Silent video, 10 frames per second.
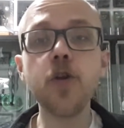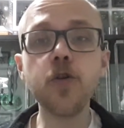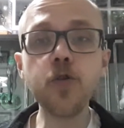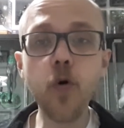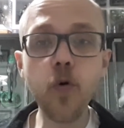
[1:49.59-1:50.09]

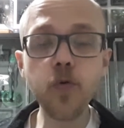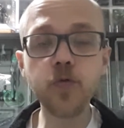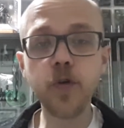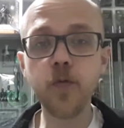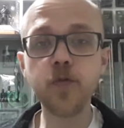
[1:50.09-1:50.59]
nor
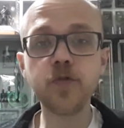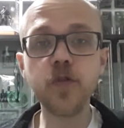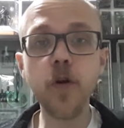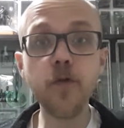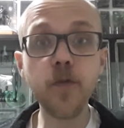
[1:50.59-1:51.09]
do I want
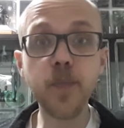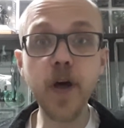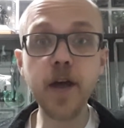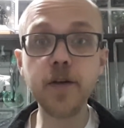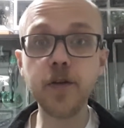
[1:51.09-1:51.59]
to
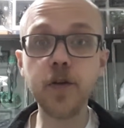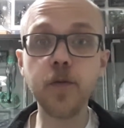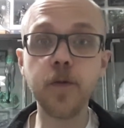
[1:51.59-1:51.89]
overburden you